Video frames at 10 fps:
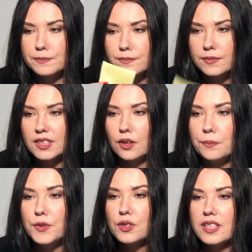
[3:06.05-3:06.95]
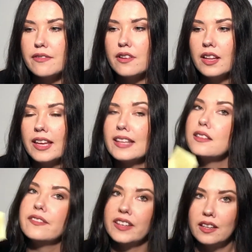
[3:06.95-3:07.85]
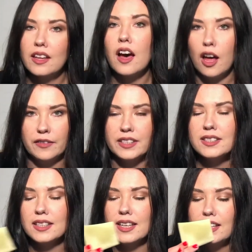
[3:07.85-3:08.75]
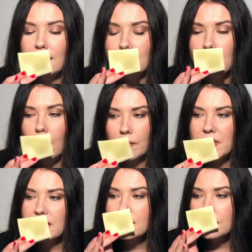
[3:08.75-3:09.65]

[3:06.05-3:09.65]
So you definitely get the vanilla, obviously, and then the almond,